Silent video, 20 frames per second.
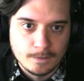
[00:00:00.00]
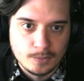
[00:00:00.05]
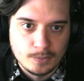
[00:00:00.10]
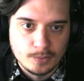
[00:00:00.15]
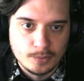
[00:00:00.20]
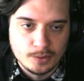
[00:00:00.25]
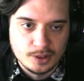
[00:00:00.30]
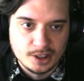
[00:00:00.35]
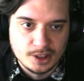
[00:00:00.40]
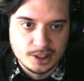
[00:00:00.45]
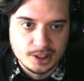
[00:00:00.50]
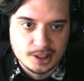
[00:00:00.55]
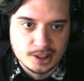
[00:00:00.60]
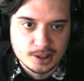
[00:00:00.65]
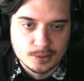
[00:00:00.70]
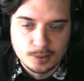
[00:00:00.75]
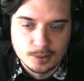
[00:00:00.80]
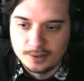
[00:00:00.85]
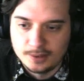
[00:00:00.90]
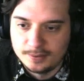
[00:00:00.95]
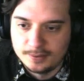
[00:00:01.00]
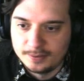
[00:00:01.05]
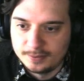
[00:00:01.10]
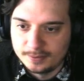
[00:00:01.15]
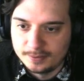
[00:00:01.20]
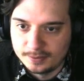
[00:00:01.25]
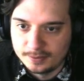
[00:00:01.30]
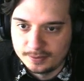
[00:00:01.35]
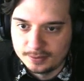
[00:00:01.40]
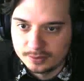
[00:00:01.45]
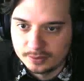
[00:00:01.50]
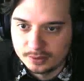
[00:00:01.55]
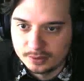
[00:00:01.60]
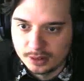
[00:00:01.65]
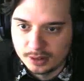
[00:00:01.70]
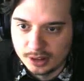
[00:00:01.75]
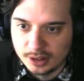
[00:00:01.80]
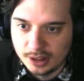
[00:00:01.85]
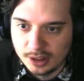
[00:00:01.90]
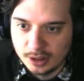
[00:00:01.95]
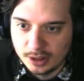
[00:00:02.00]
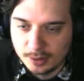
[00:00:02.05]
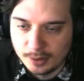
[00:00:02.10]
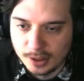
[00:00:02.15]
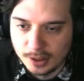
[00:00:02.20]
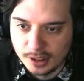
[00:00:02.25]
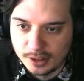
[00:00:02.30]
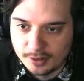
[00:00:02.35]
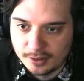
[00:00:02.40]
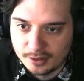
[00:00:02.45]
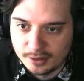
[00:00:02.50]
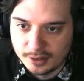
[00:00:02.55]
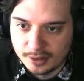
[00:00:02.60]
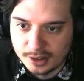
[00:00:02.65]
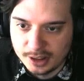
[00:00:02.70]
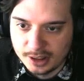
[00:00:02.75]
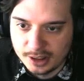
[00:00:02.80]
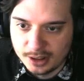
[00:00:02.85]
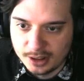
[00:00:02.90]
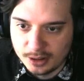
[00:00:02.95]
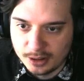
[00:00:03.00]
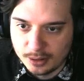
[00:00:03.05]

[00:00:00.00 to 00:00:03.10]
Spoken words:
delete this one, and now we have the new